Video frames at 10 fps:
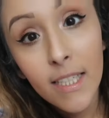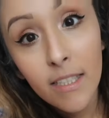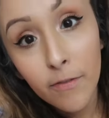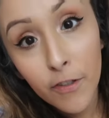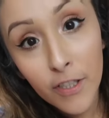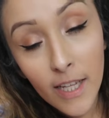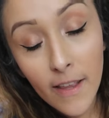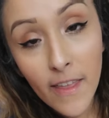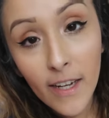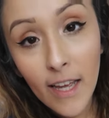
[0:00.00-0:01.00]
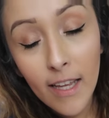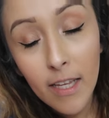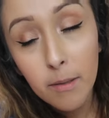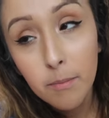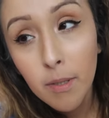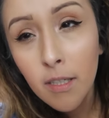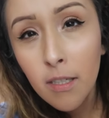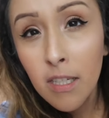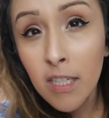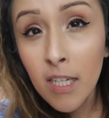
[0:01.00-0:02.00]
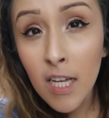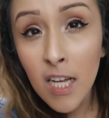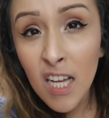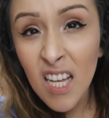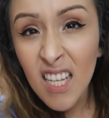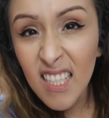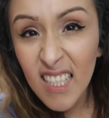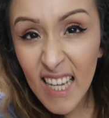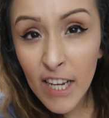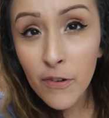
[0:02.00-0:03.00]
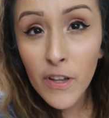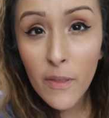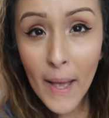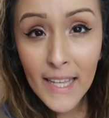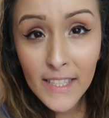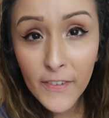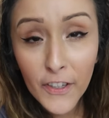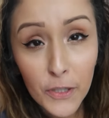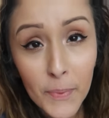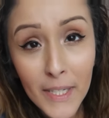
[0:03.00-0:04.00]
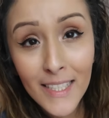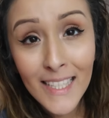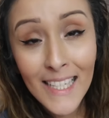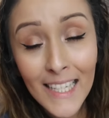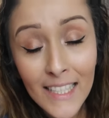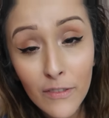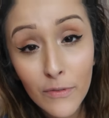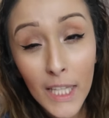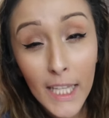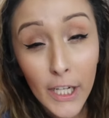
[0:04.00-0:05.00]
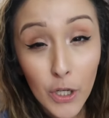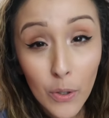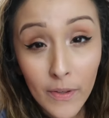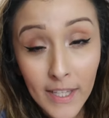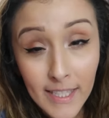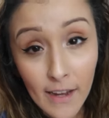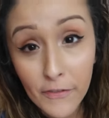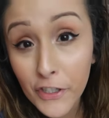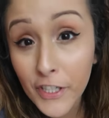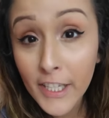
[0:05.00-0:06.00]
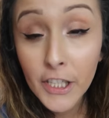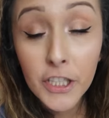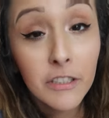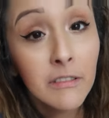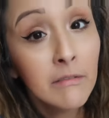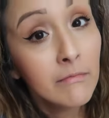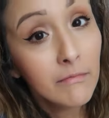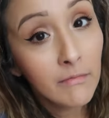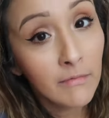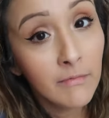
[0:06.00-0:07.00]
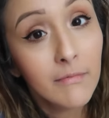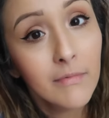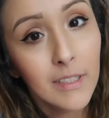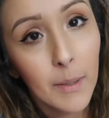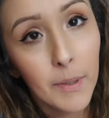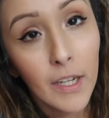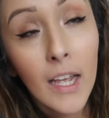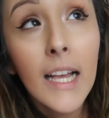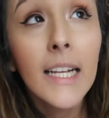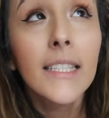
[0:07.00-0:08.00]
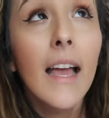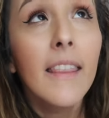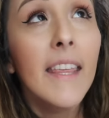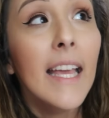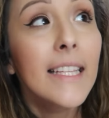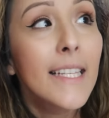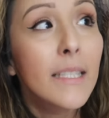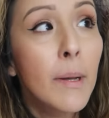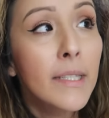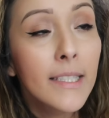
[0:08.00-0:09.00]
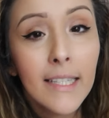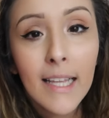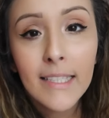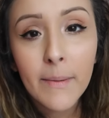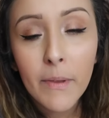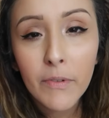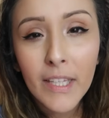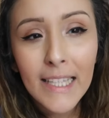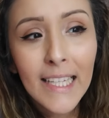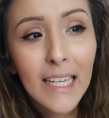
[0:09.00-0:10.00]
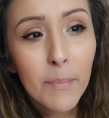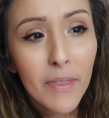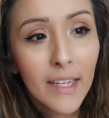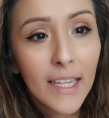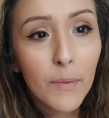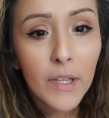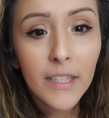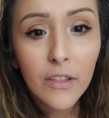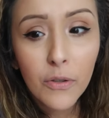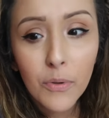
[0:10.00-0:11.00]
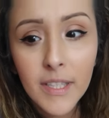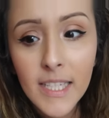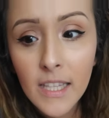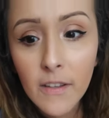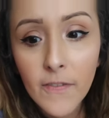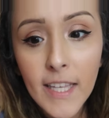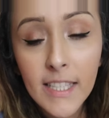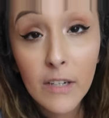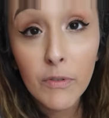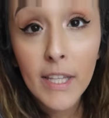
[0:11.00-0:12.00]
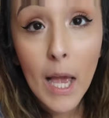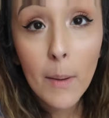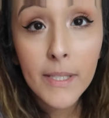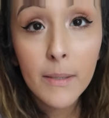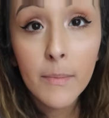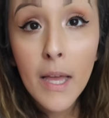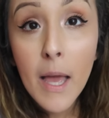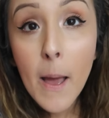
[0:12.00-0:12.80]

It is the first day that I am getting rid of the pacifier because he needs to really let it go. They say after a year, mm, time to get, because I think at six months is the last time they really need it, but then he went through the teething phase and it really helped him.